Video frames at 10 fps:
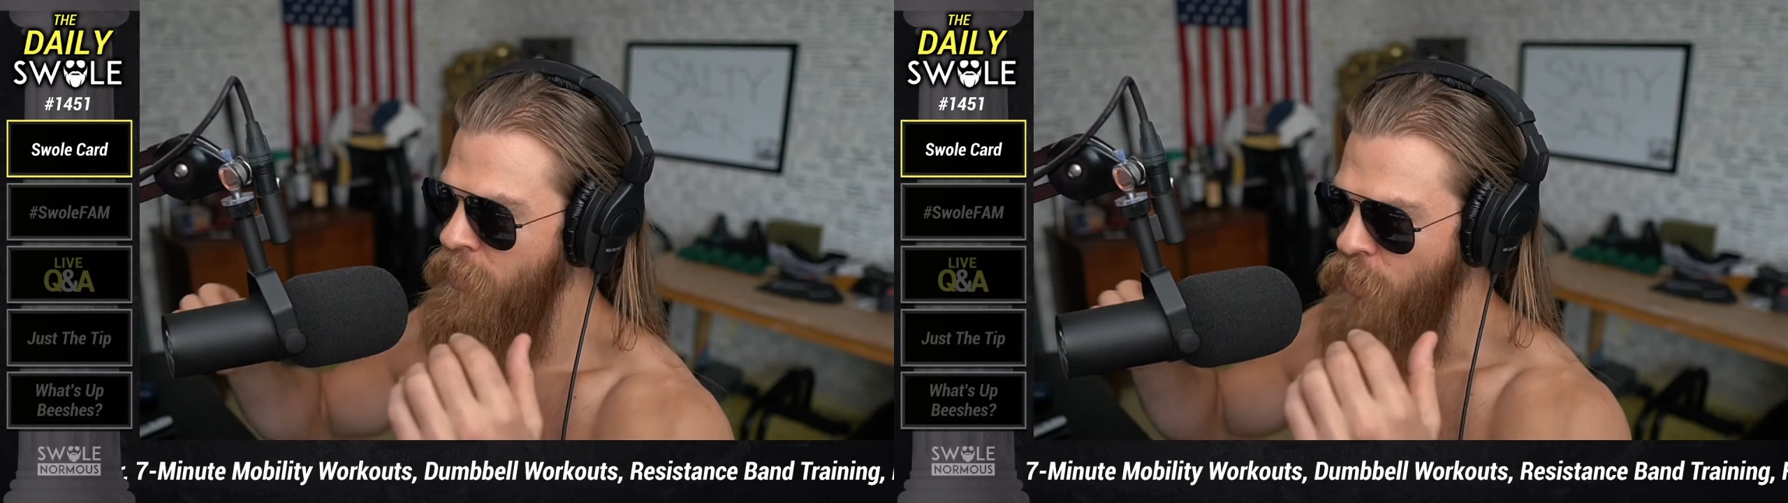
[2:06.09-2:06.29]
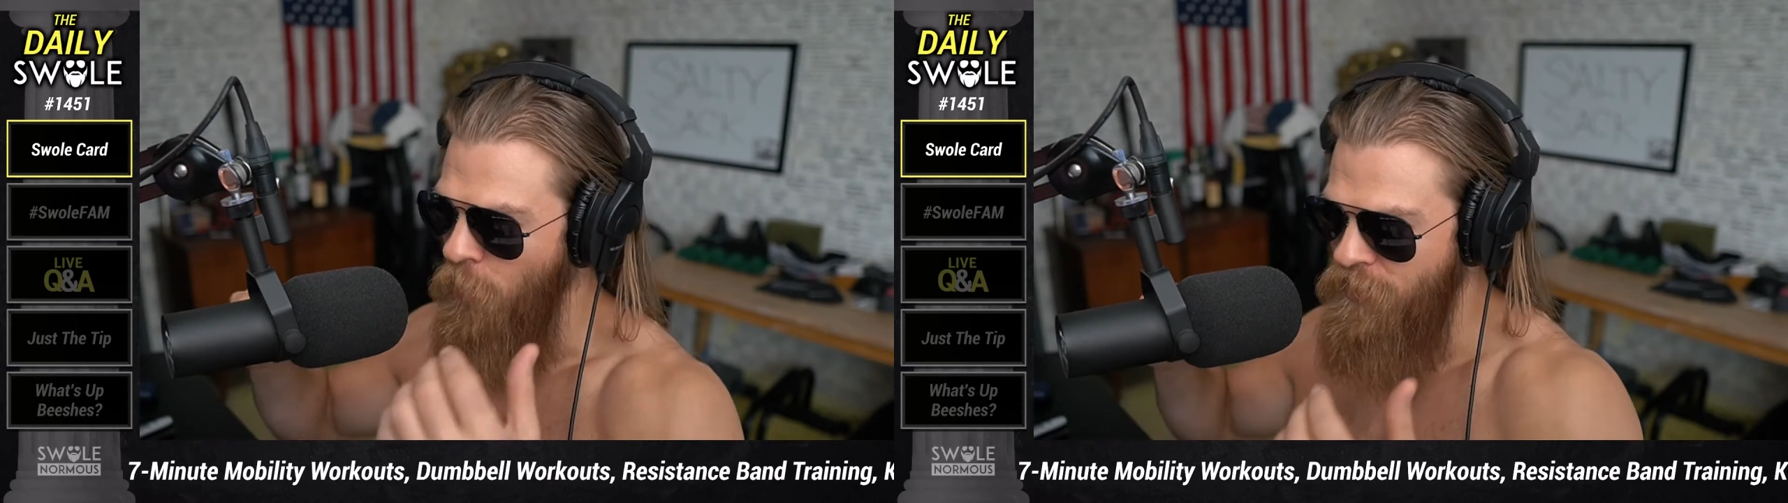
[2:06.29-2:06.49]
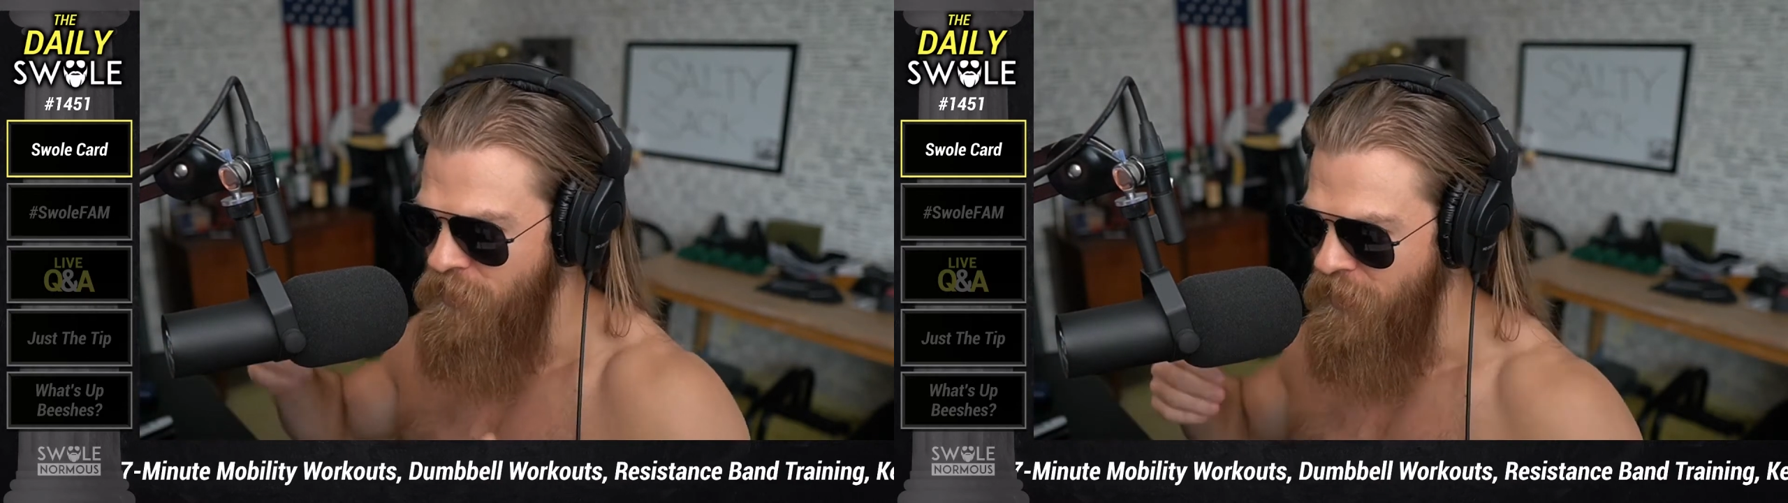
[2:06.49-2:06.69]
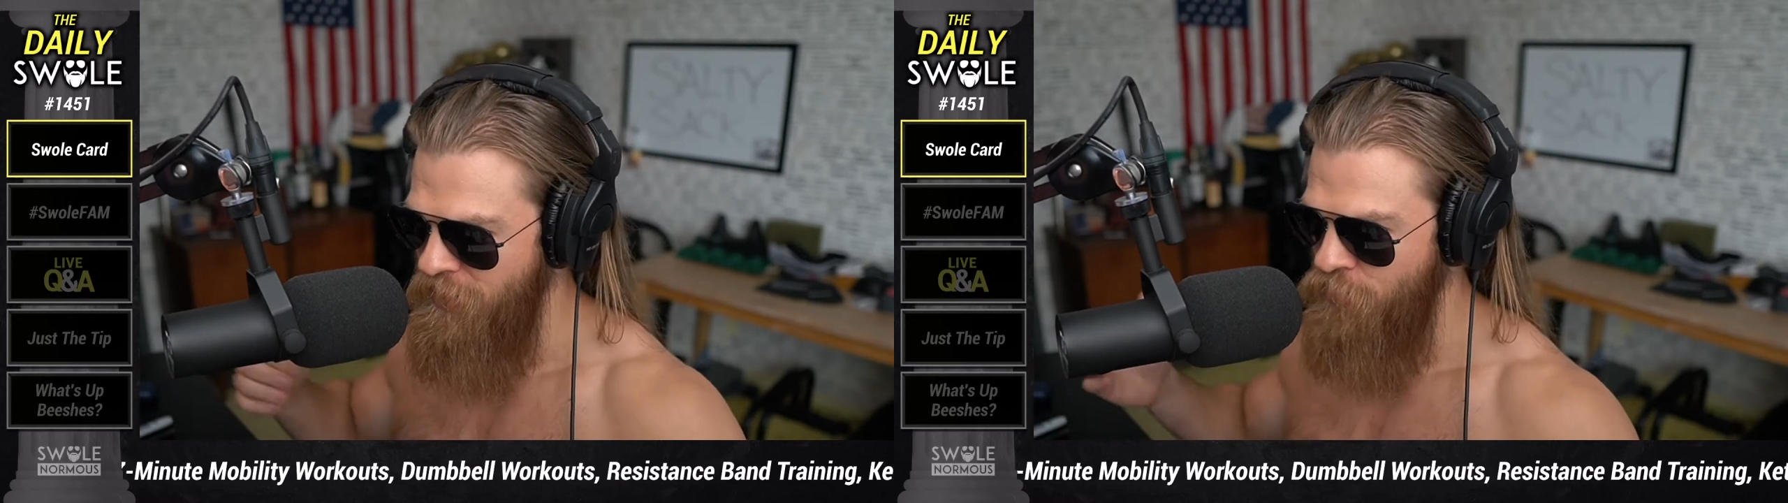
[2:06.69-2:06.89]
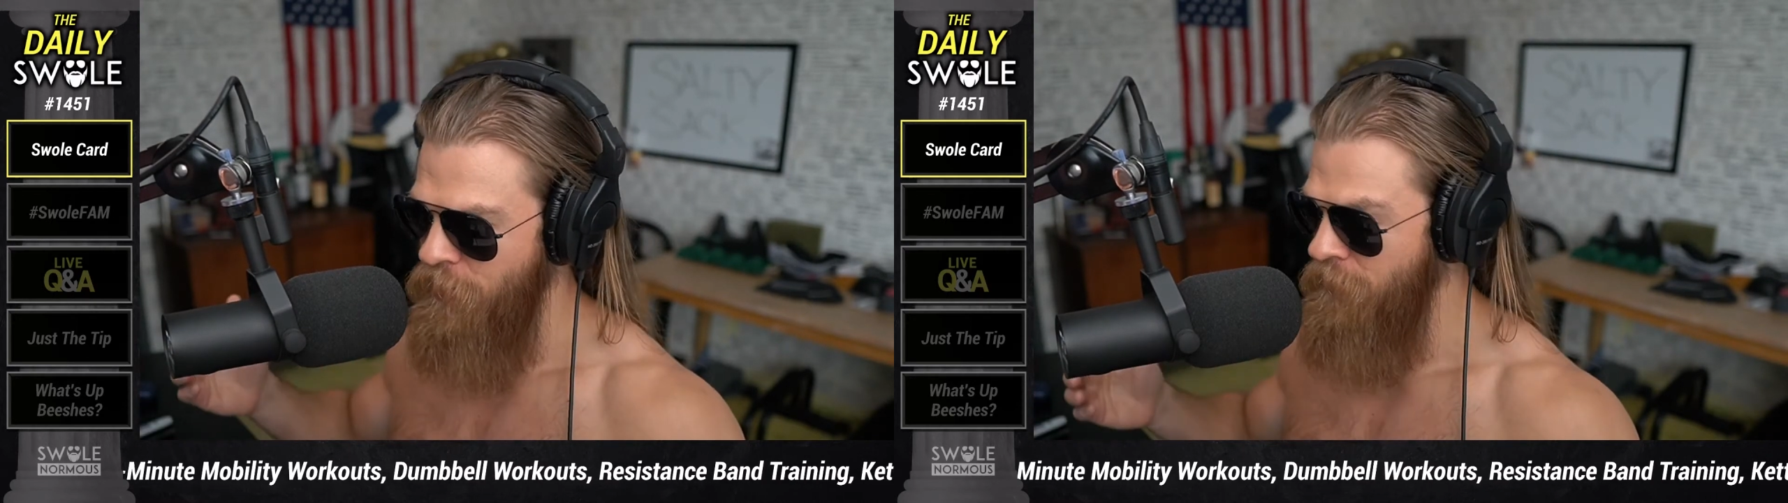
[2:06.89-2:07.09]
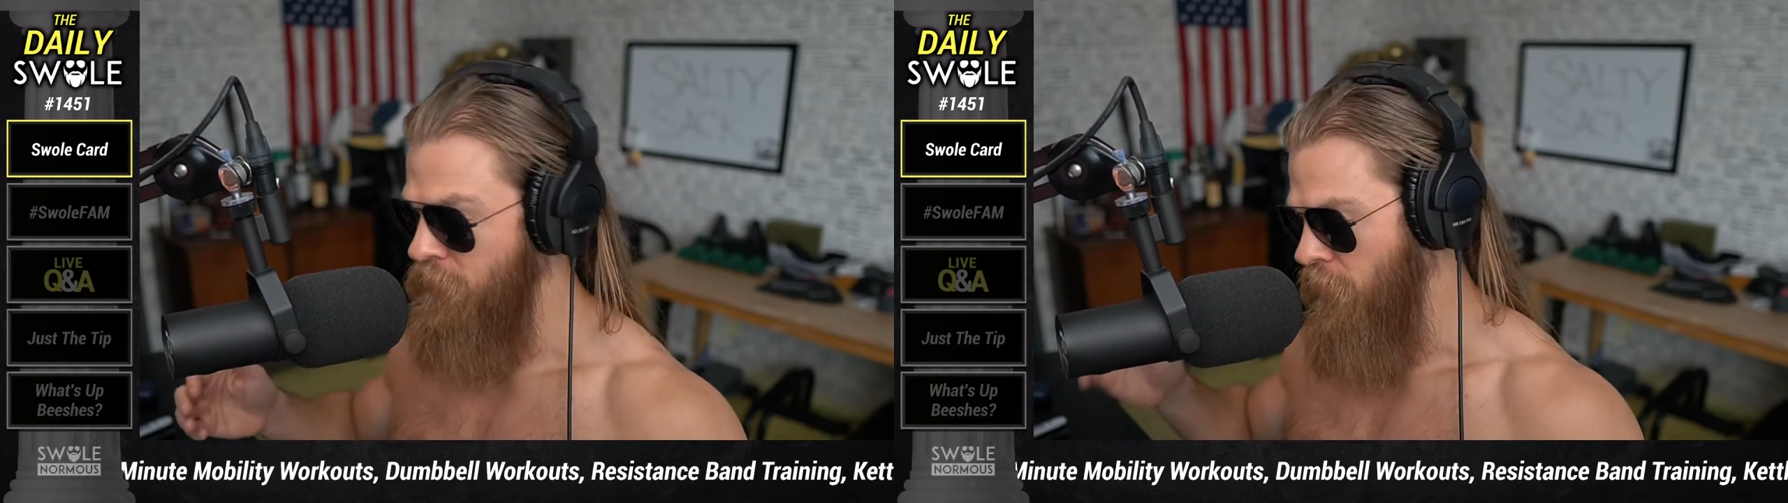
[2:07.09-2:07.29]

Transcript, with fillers: going to the extremes.